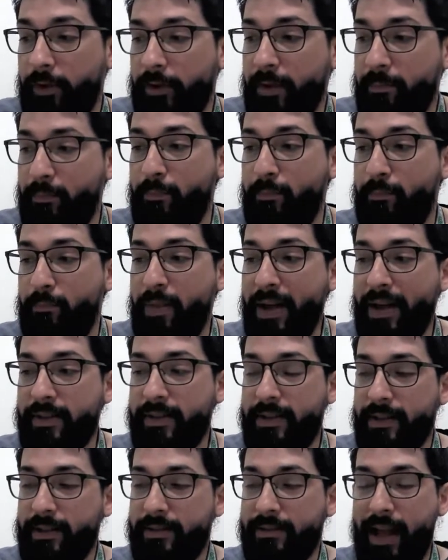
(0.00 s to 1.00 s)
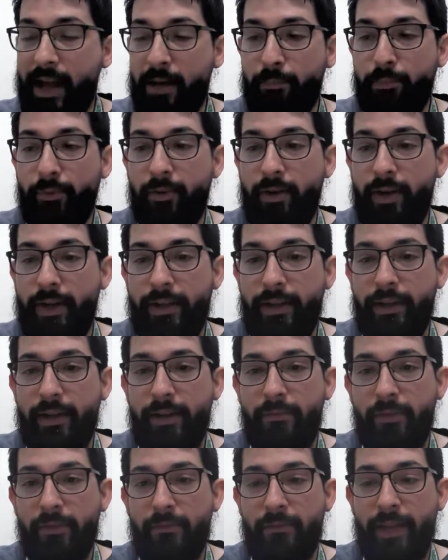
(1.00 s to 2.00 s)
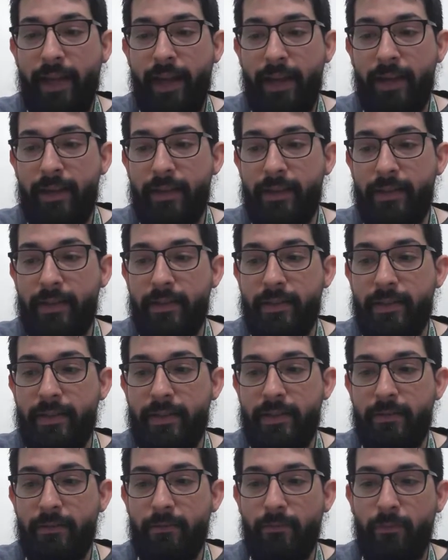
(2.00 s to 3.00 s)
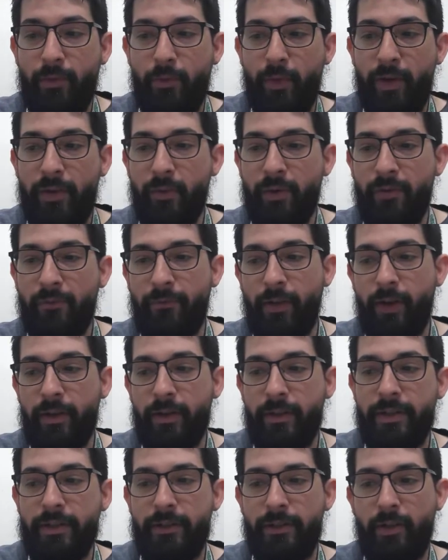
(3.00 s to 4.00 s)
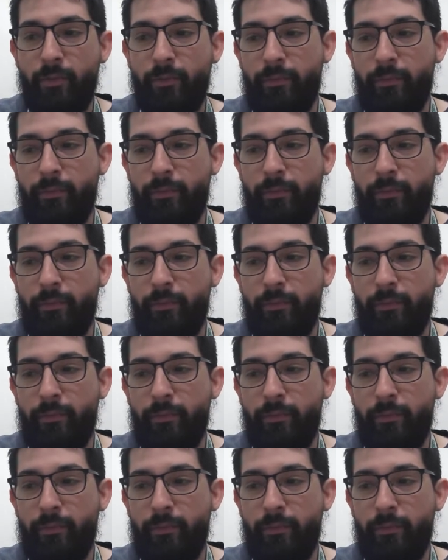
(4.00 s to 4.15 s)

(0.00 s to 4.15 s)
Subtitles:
Well, the best example I can give of that is when we were first,